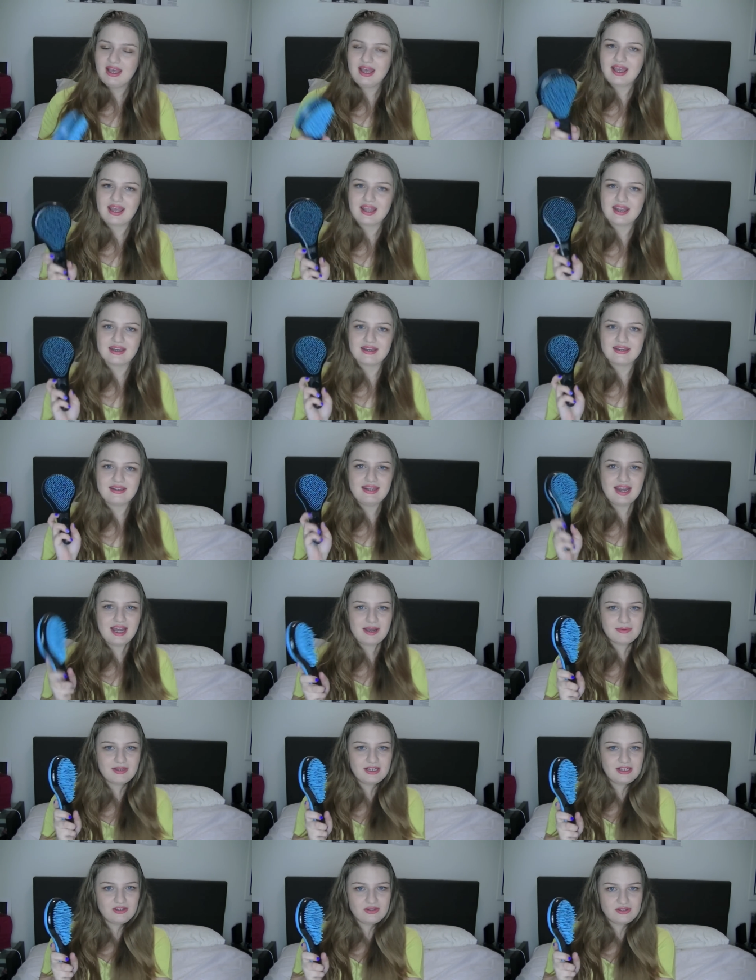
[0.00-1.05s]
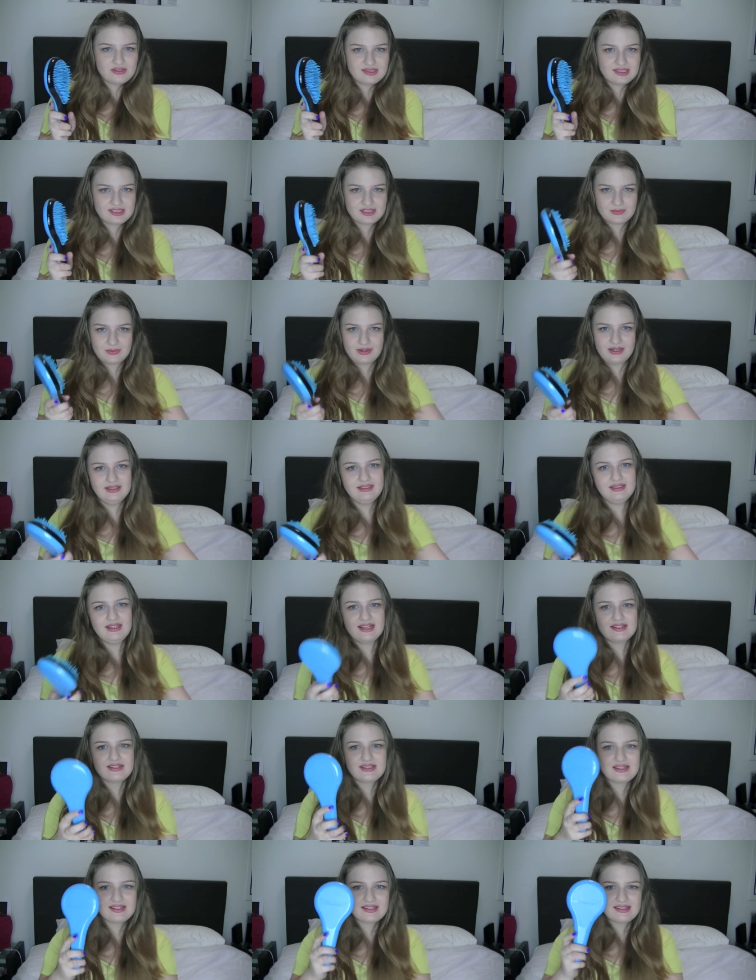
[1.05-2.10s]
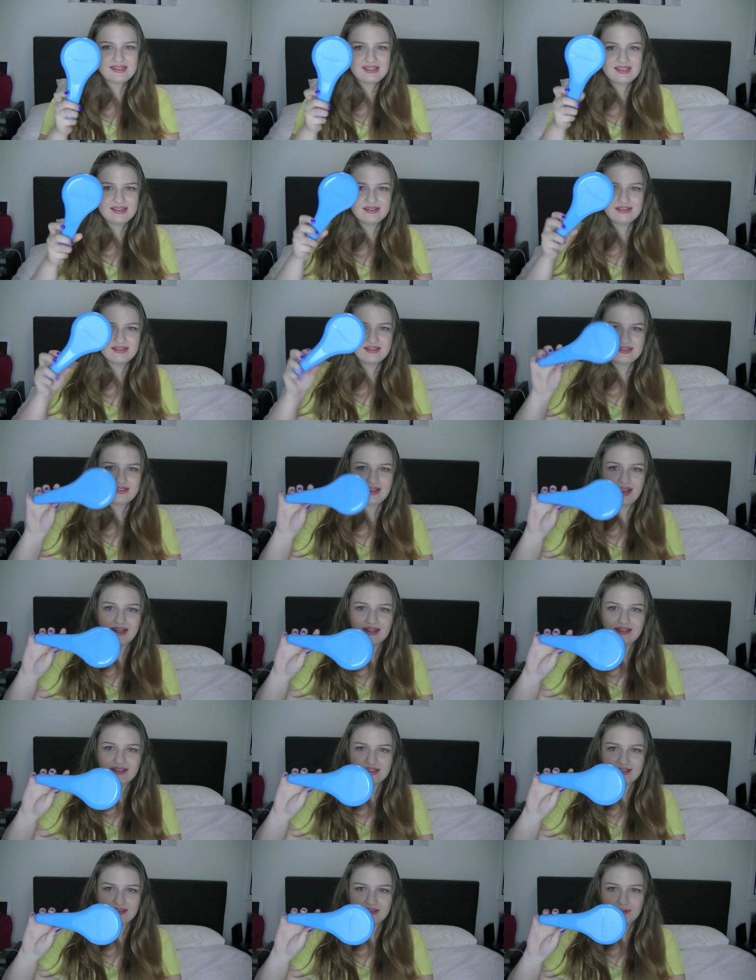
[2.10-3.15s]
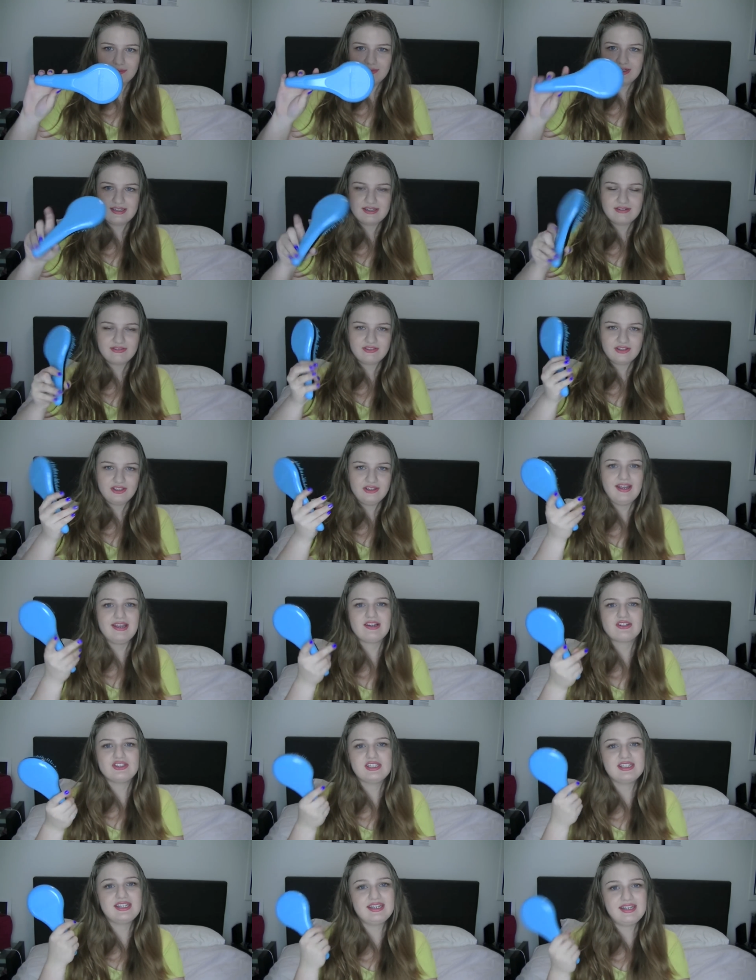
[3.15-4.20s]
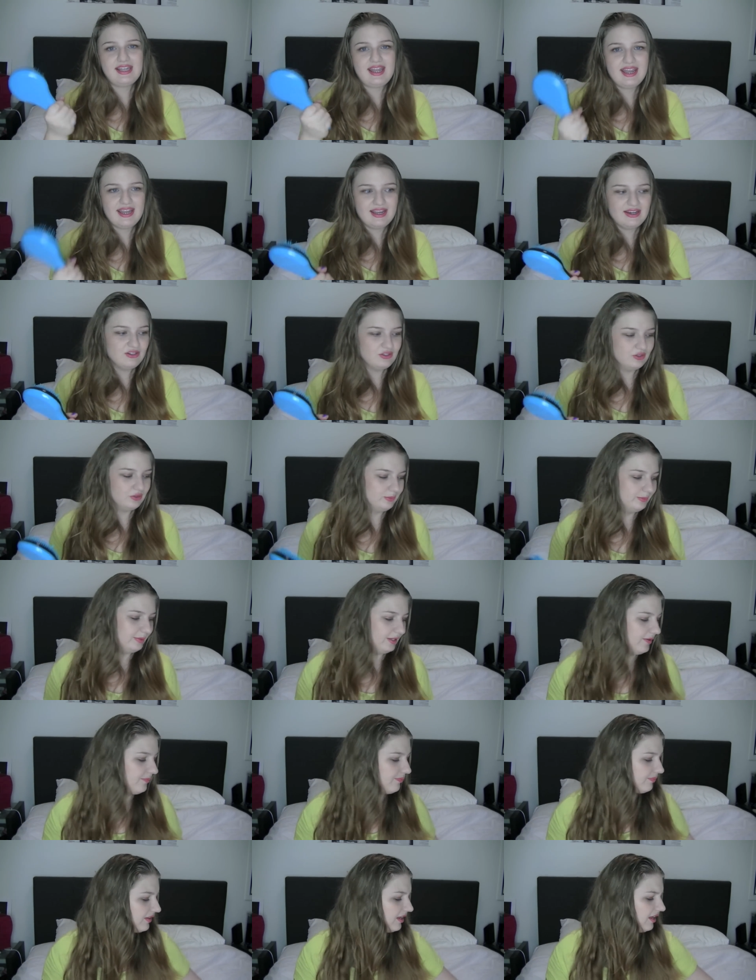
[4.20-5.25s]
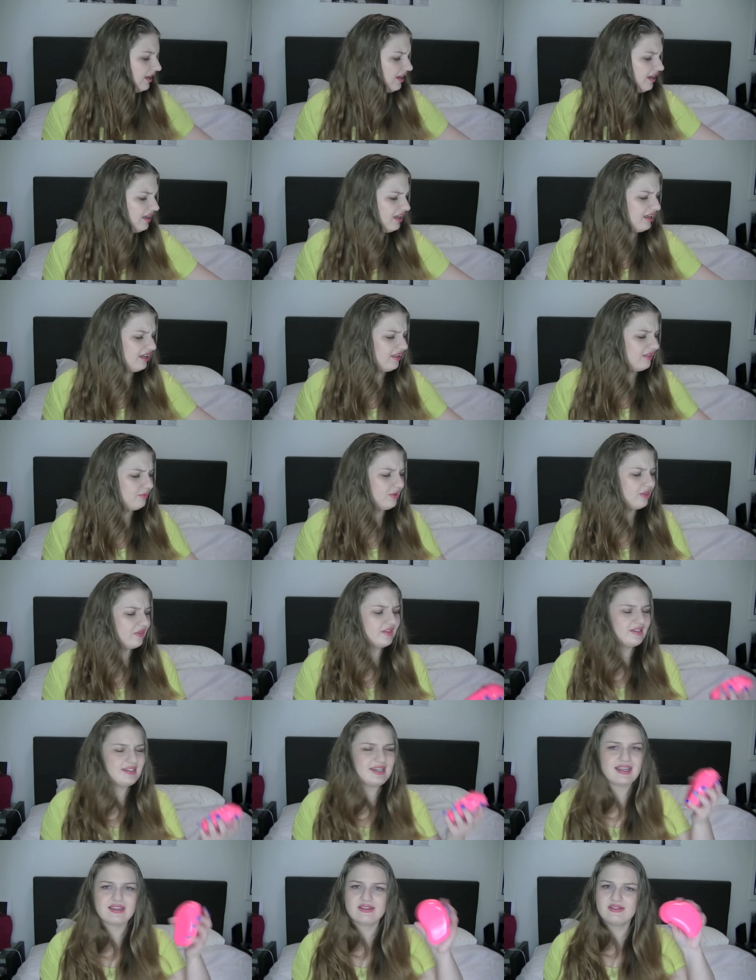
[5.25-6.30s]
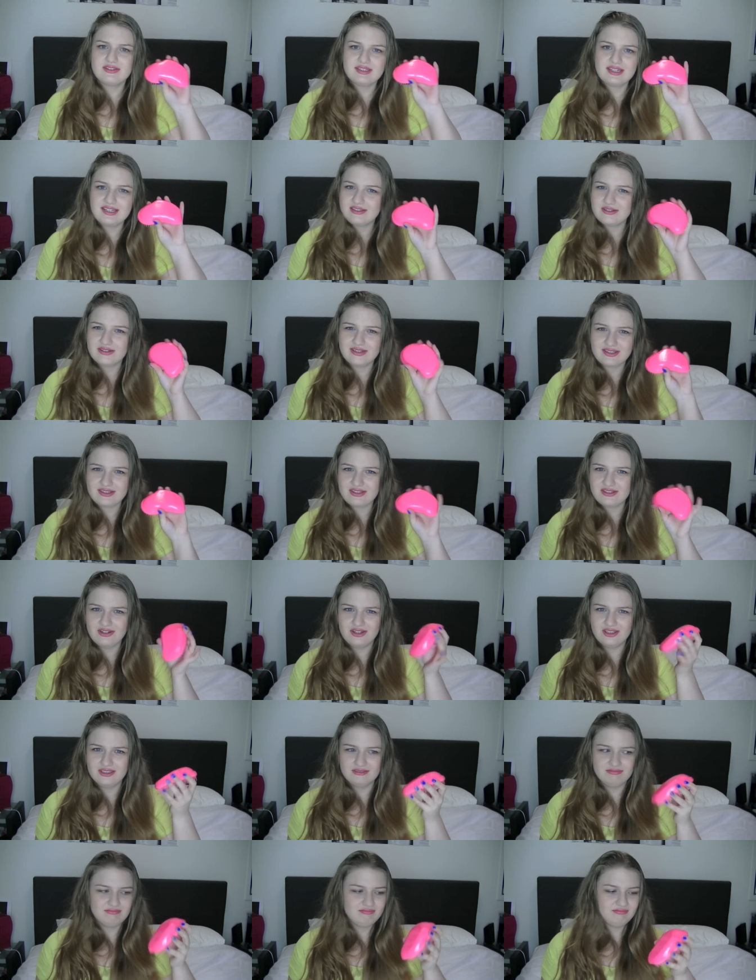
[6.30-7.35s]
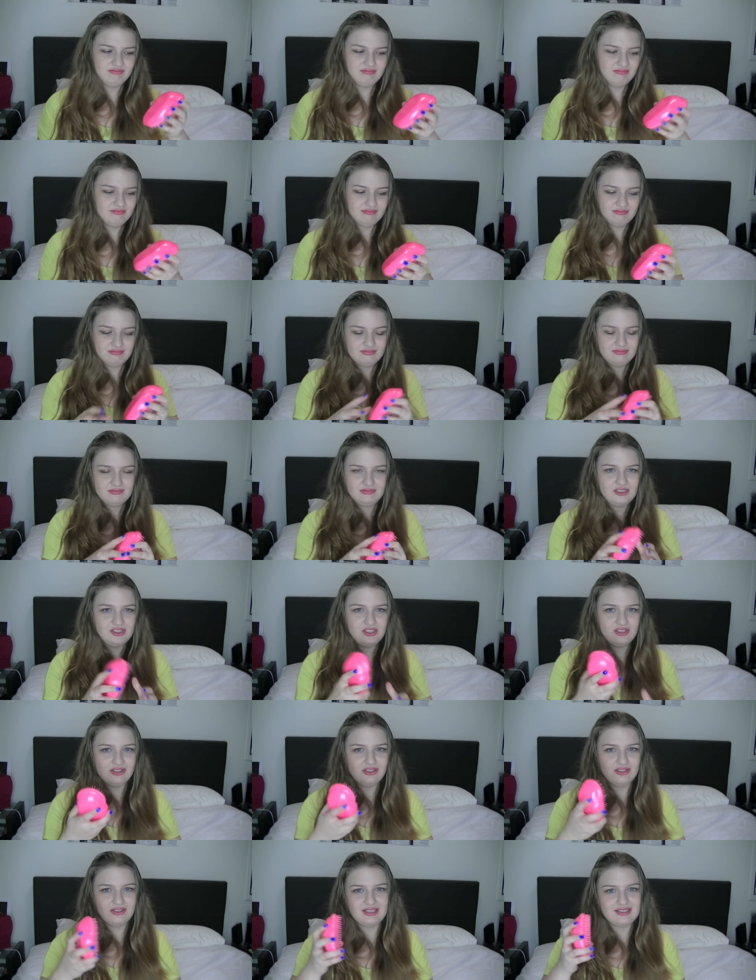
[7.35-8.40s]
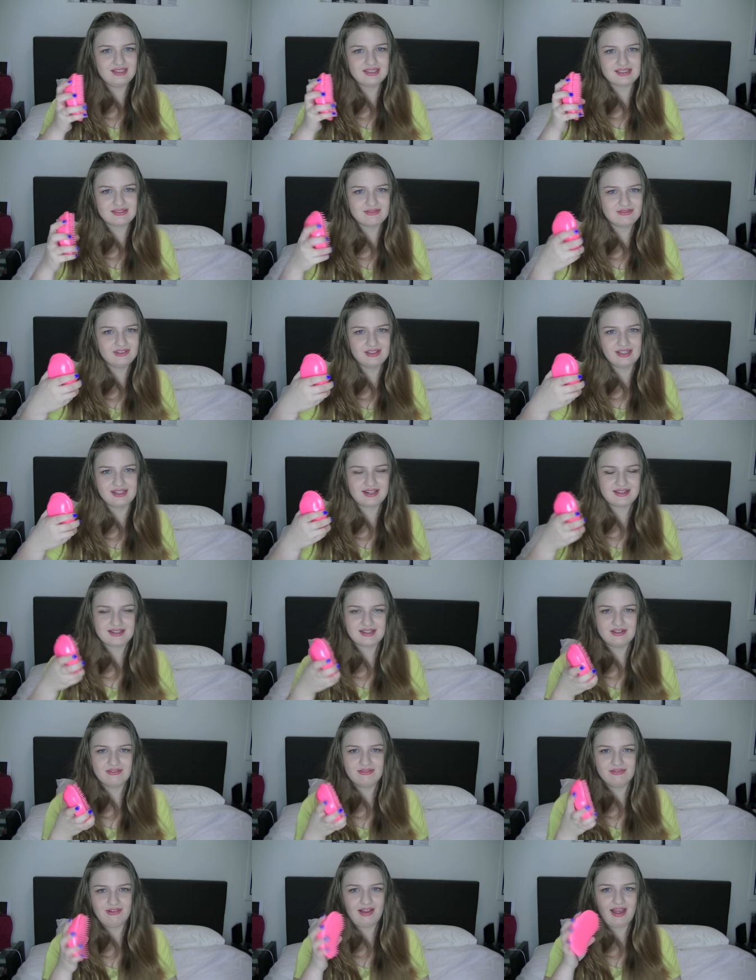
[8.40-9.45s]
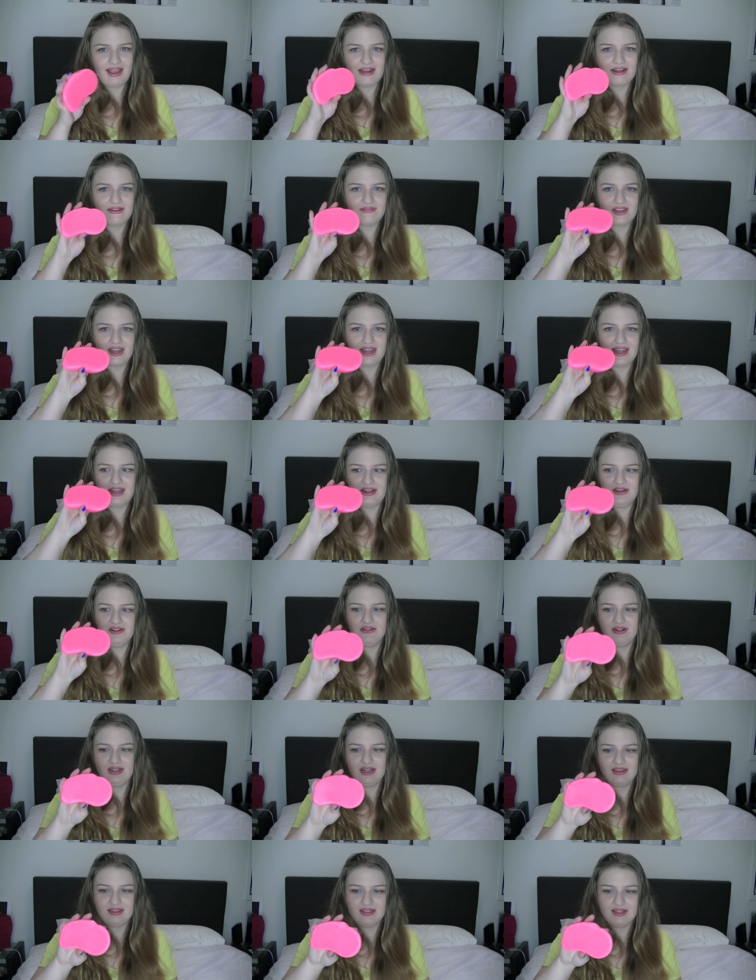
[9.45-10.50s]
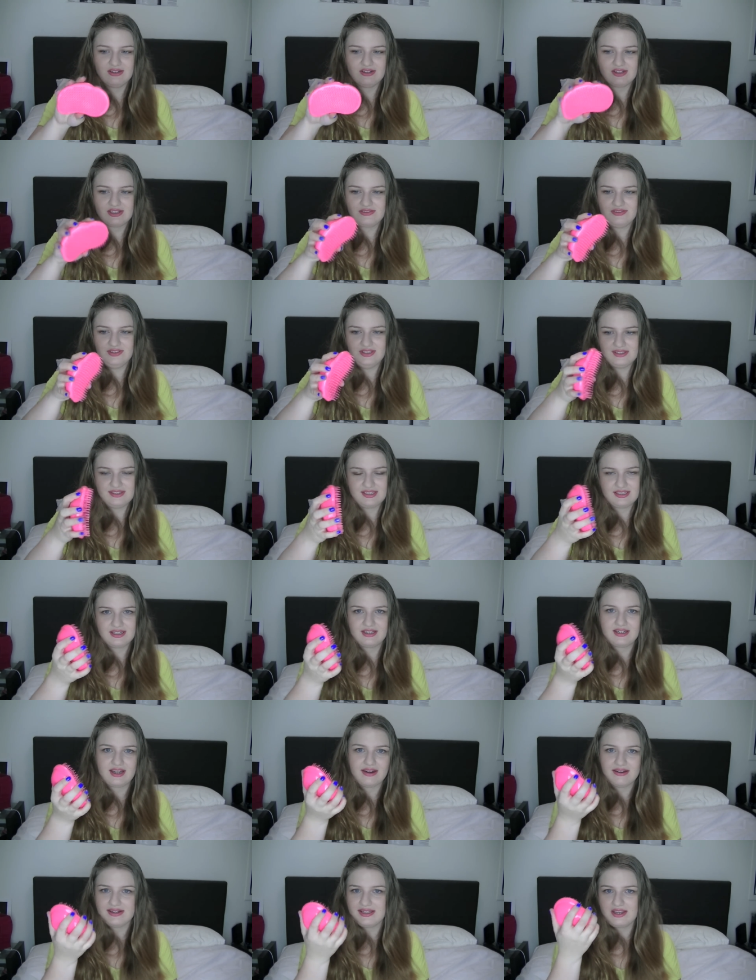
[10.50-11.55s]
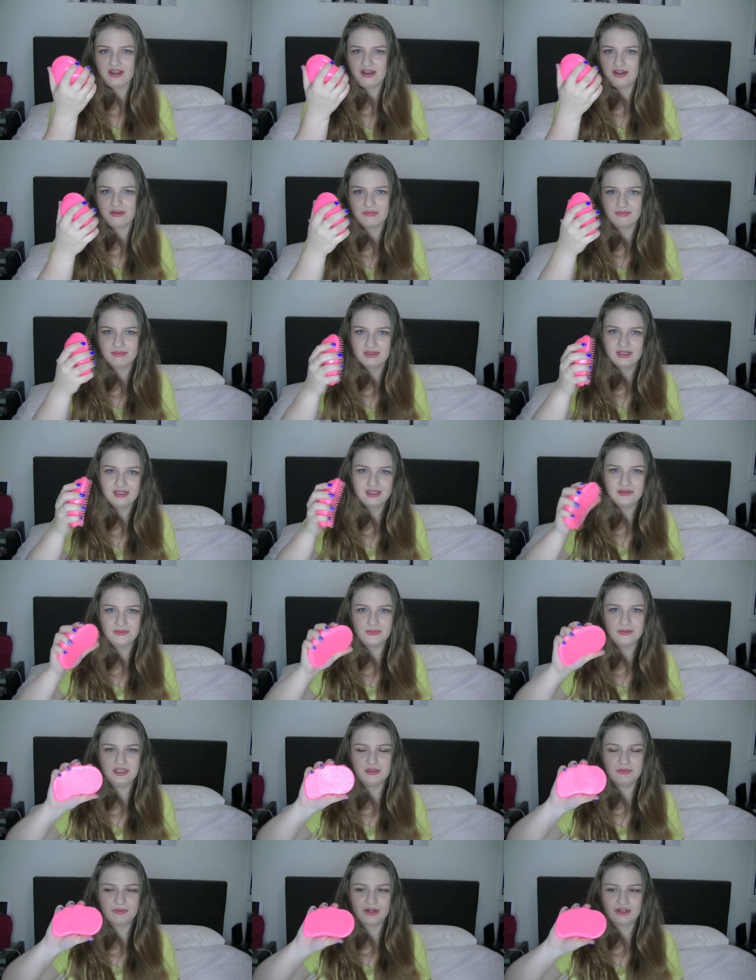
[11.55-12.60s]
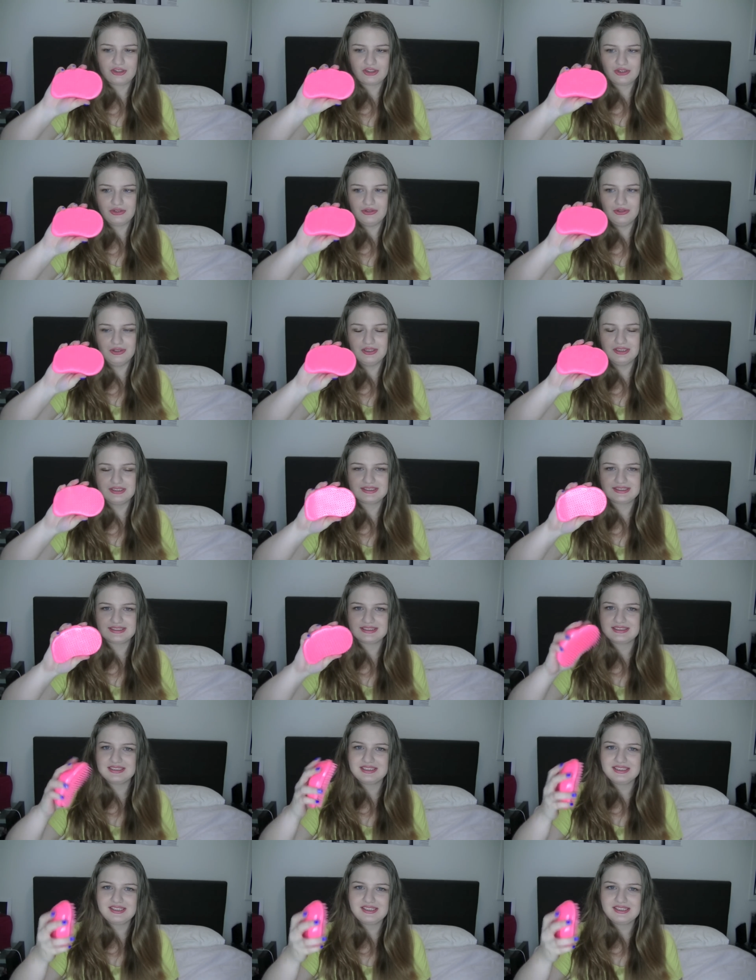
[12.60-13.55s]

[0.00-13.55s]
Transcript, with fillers: And now I'm going to use this one. As you can see, the design is a little bit different. You actually get a handle, but with the Tangle Teezer, it's not... You, it doesn't feel like it's going to fly out of your hand or anything. It just feels like a curry comb when you brush a horse.